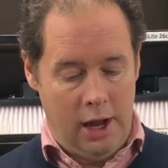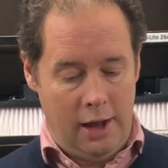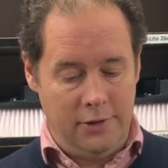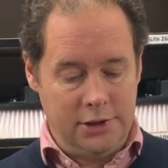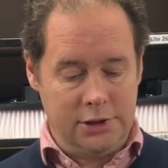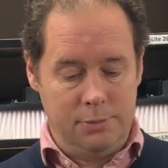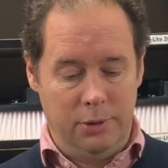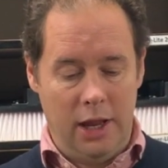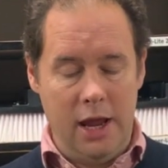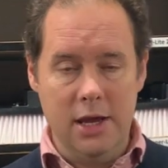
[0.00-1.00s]
And this
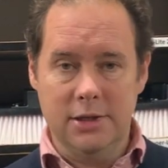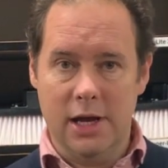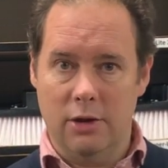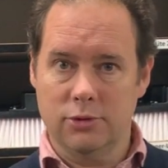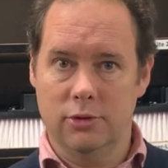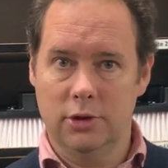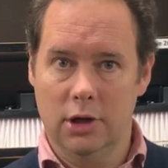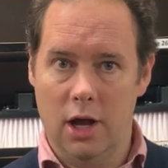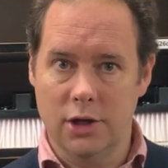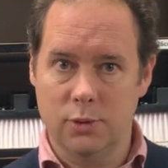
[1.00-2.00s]
splays out on
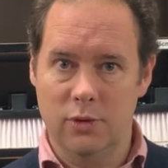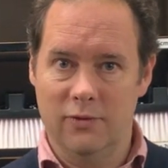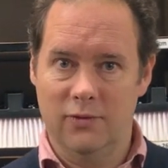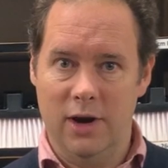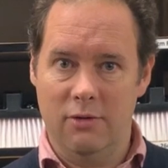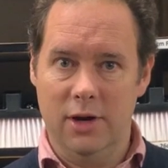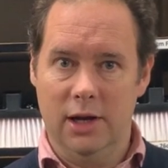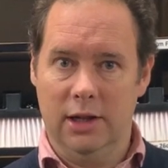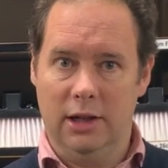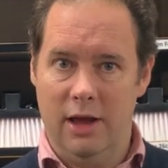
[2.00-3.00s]
glass with very
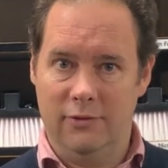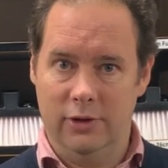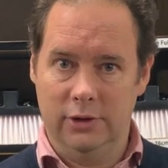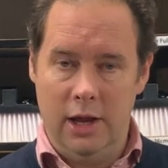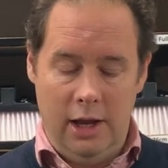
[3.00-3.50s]
little effort.